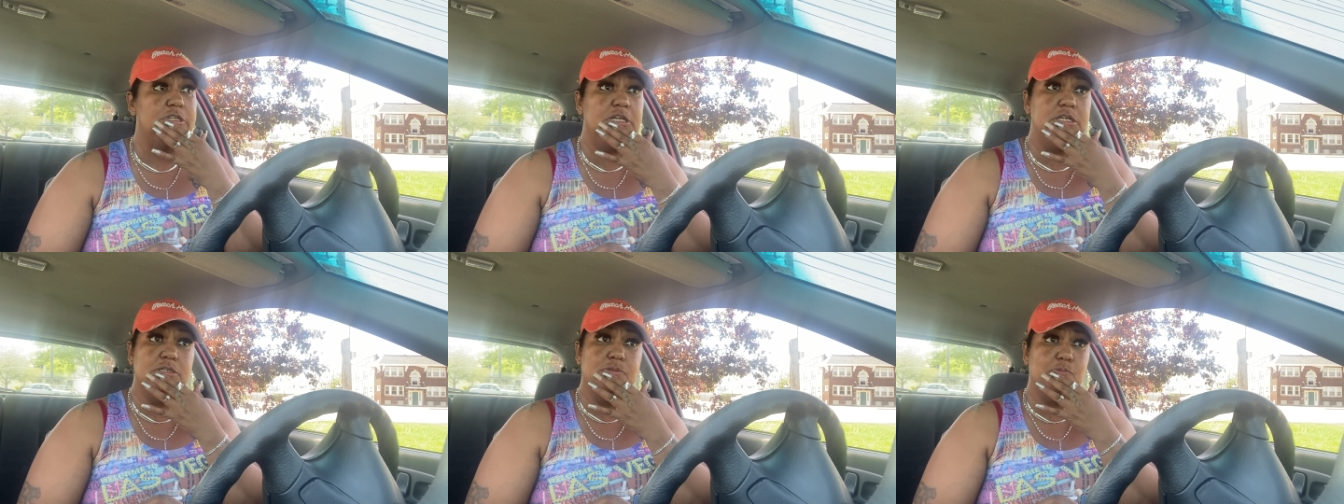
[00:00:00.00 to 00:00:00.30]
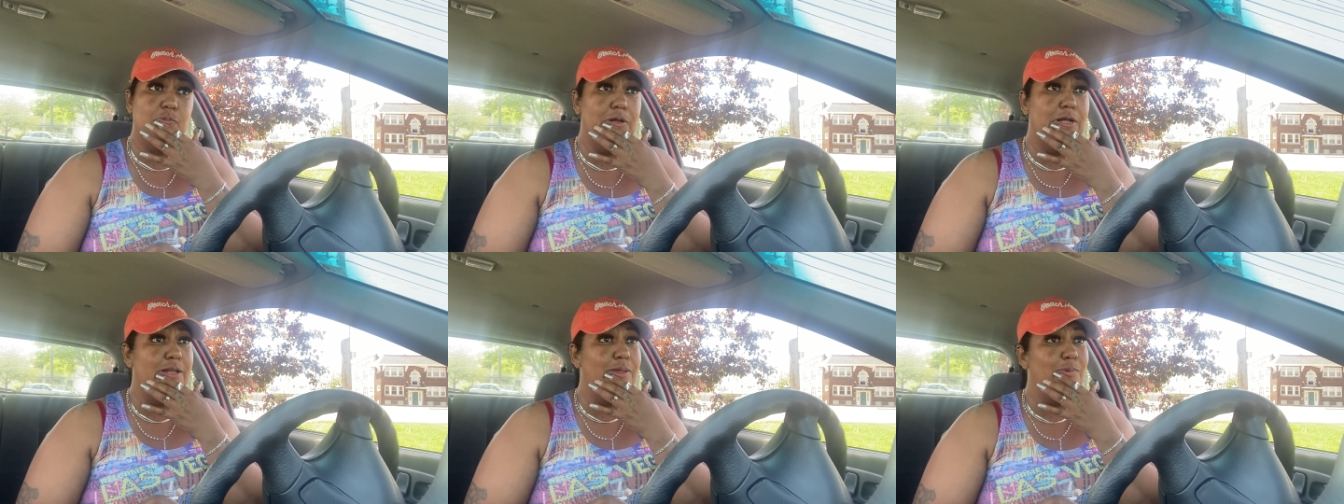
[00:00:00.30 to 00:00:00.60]
just
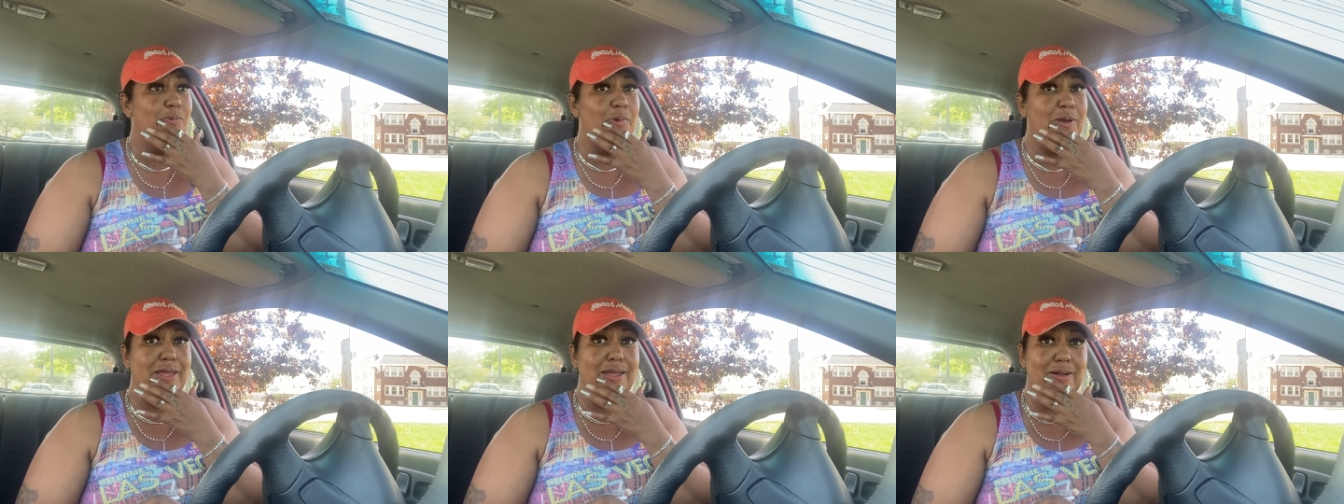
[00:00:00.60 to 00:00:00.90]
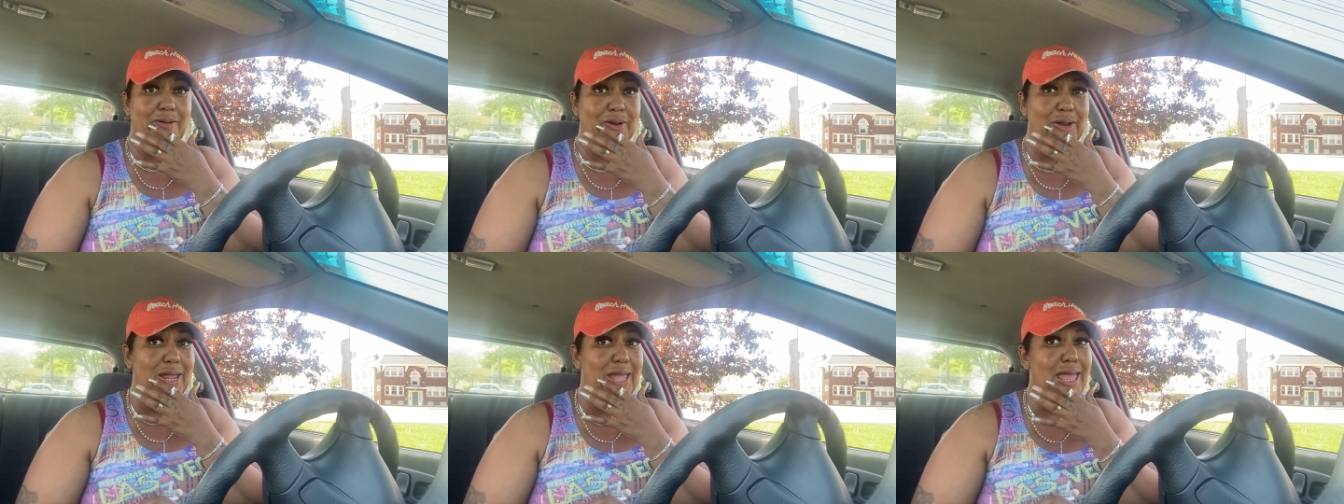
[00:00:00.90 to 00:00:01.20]
really
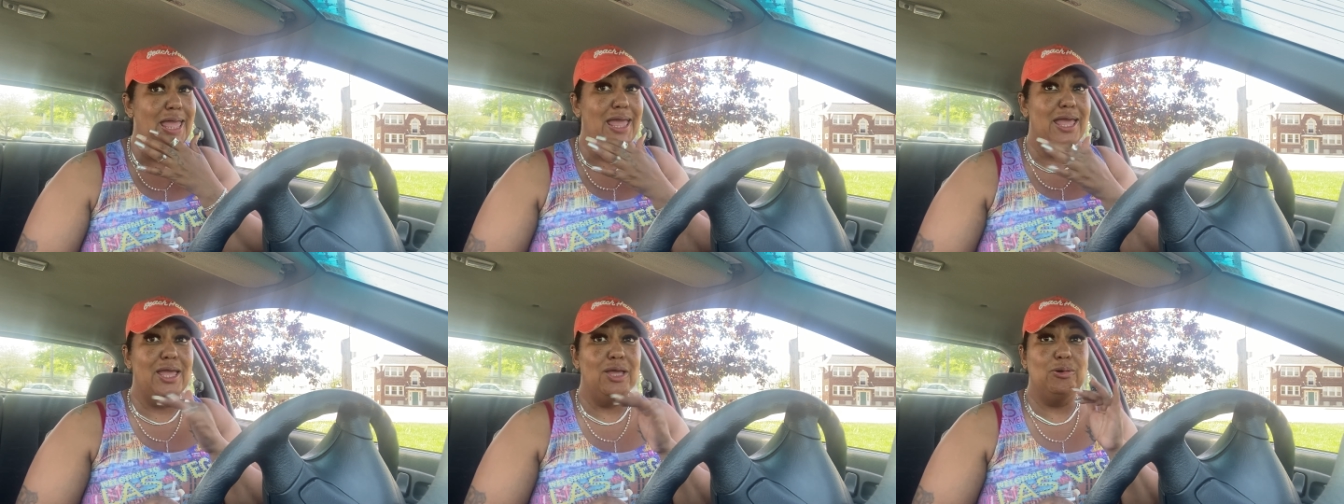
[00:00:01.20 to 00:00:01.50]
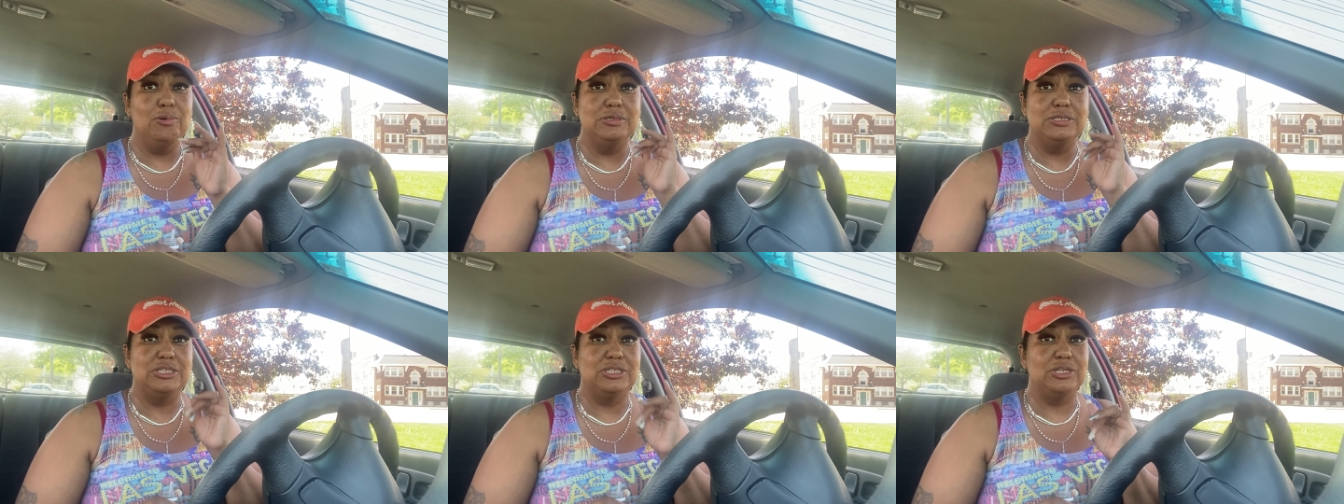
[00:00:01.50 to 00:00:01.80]
weird. It
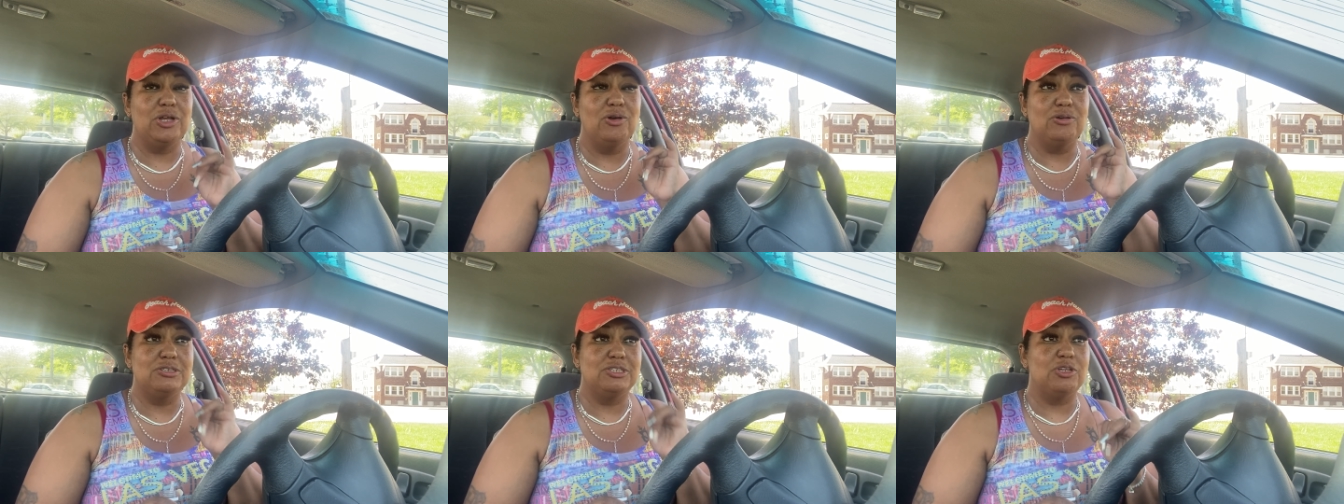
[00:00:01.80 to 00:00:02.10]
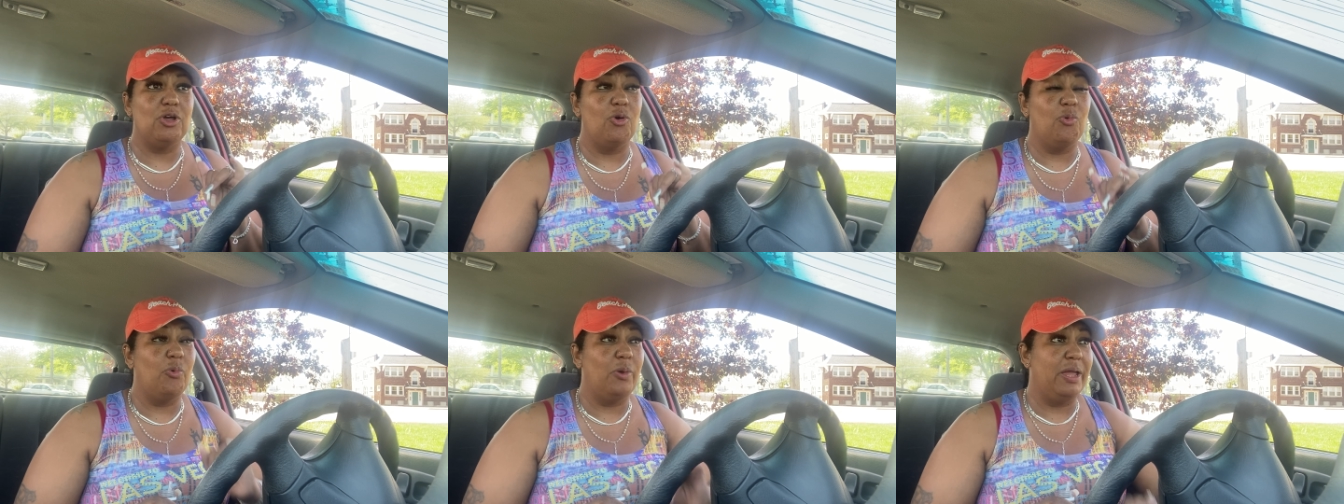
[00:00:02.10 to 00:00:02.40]
was so,
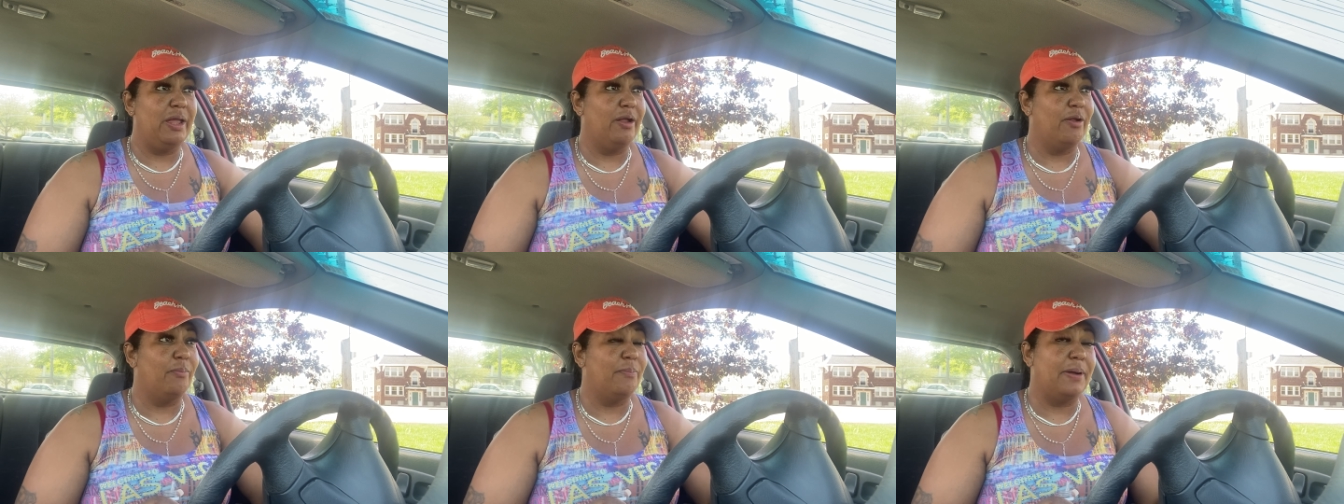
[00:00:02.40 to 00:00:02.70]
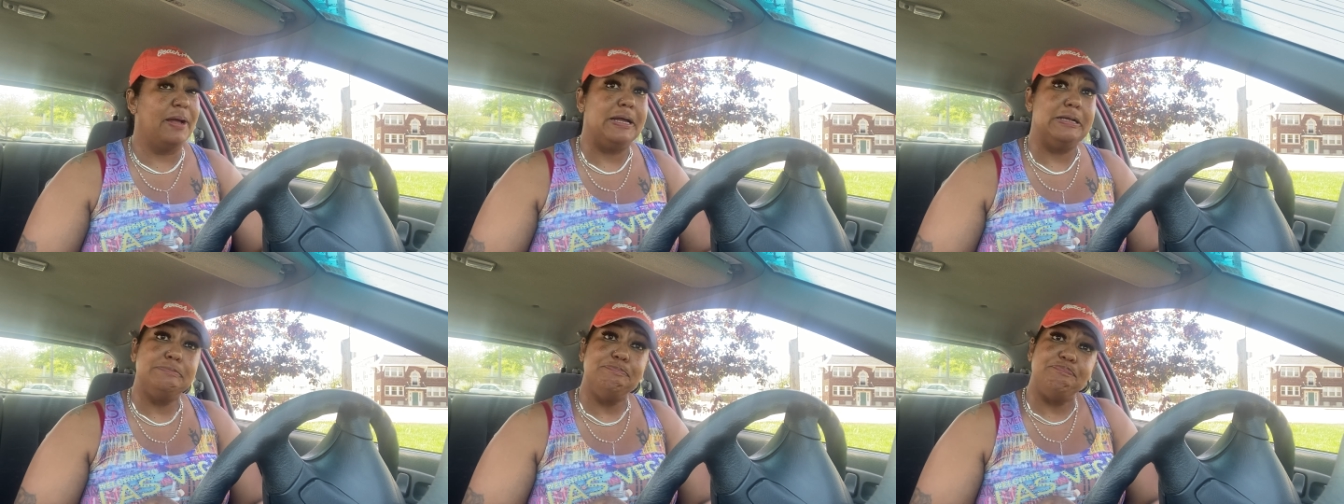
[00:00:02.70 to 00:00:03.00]
so weird.
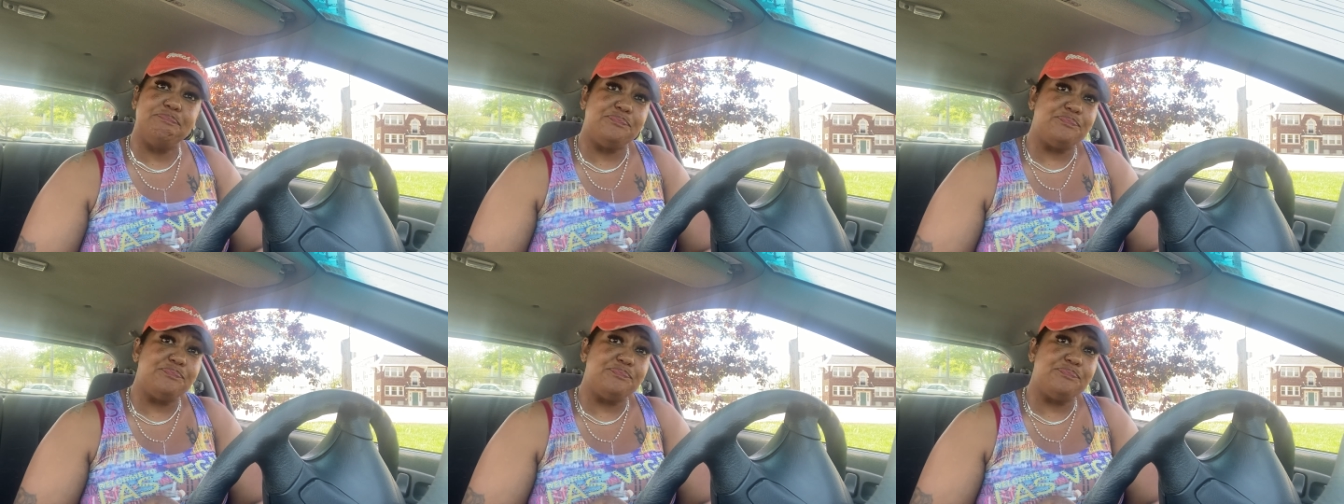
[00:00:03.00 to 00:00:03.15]
But